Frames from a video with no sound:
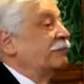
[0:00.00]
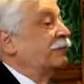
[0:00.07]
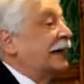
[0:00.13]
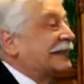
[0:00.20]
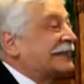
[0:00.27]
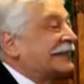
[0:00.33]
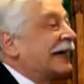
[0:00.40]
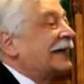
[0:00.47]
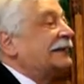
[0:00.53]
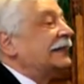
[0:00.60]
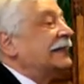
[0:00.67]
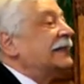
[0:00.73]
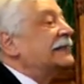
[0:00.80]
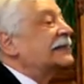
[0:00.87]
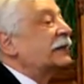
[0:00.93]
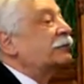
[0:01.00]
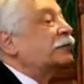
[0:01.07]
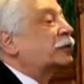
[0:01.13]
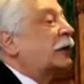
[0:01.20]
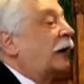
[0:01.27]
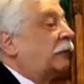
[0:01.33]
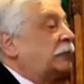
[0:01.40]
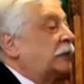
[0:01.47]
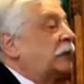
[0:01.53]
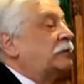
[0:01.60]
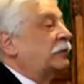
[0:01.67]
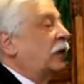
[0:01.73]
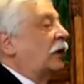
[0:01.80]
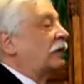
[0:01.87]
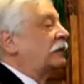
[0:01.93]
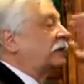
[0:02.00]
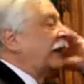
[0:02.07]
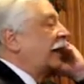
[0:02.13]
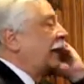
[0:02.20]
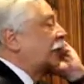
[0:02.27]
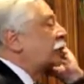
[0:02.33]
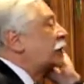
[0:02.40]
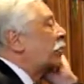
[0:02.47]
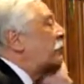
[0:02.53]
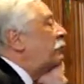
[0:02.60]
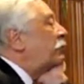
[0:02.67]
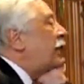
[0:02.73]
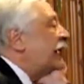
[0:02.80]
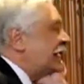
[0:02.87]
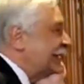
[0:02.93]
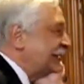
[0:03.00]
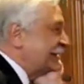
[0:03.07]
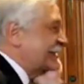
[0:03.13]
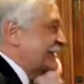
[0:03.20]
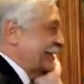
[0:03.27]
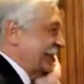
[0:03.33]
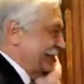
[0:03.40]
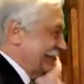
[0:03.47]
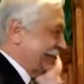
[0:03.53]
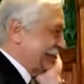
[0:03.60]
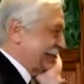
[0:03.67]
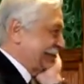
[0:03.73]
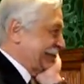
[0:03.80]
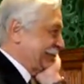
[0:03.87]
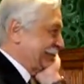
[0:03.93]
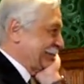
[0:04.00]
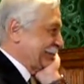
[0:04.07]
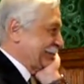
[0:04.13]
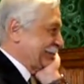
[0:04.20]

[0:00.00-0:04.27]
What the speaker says: but that is a problem of our mindsets.